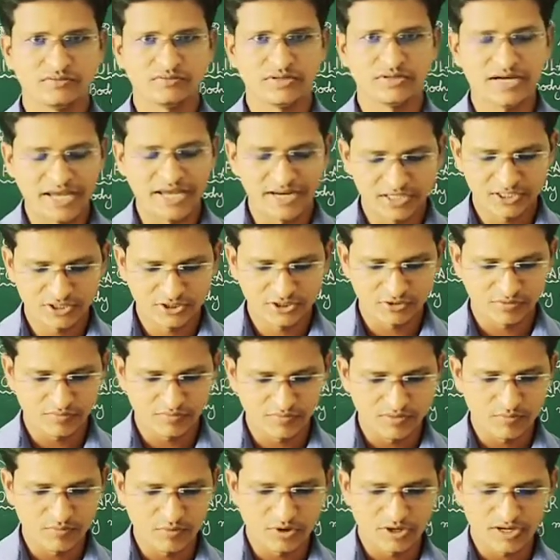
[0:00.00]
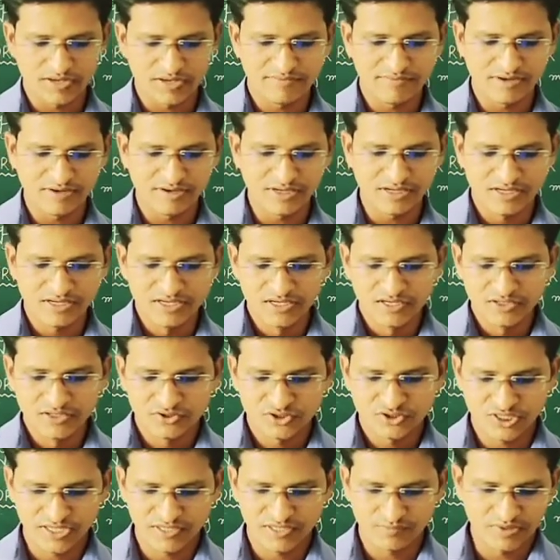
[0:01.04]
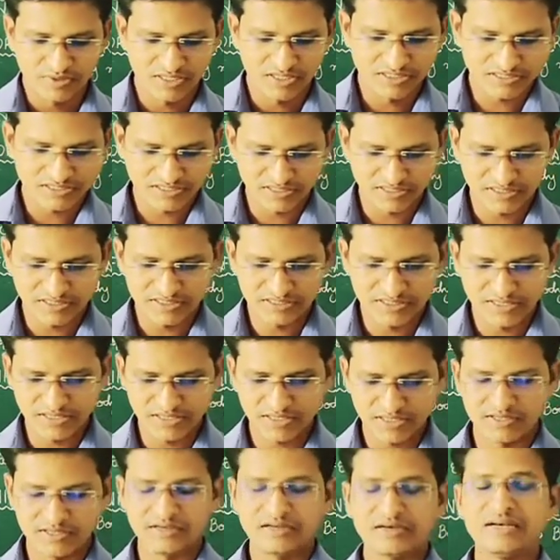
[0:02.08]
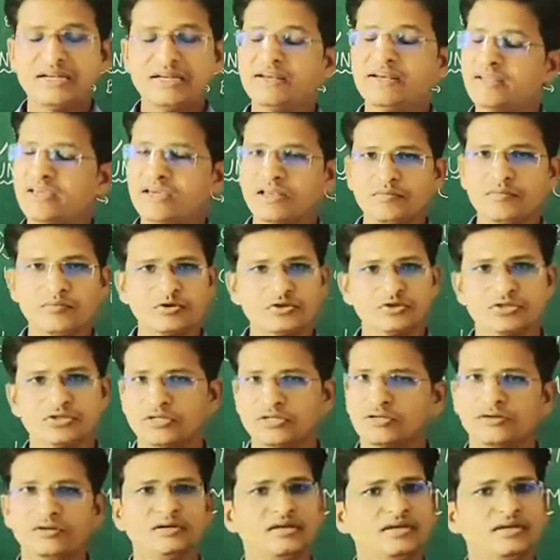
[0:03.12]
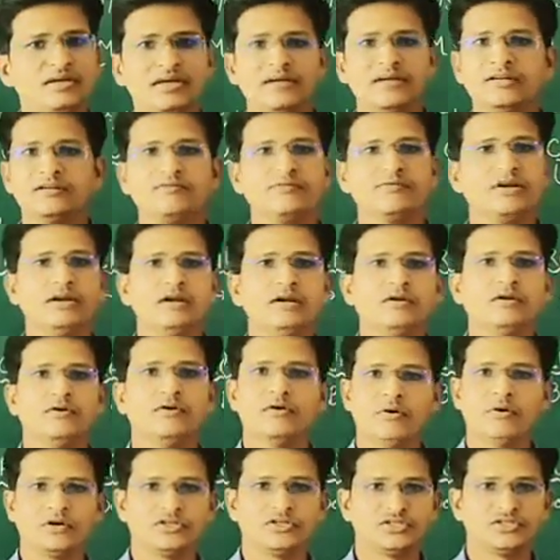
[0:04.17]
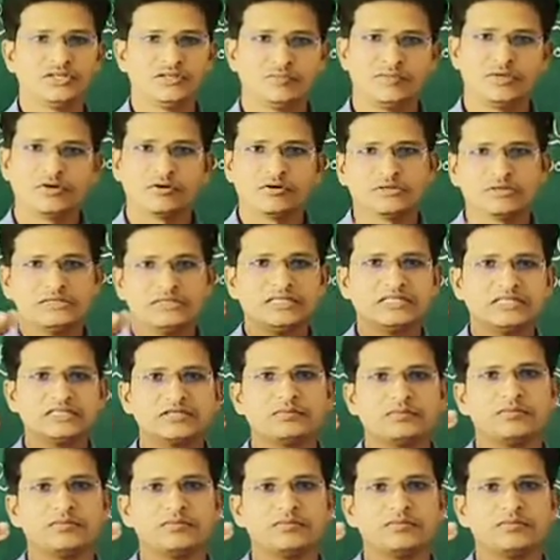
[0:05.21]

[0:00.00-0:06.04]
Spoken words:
The direction of the body will change, but in the linear motion it will not change because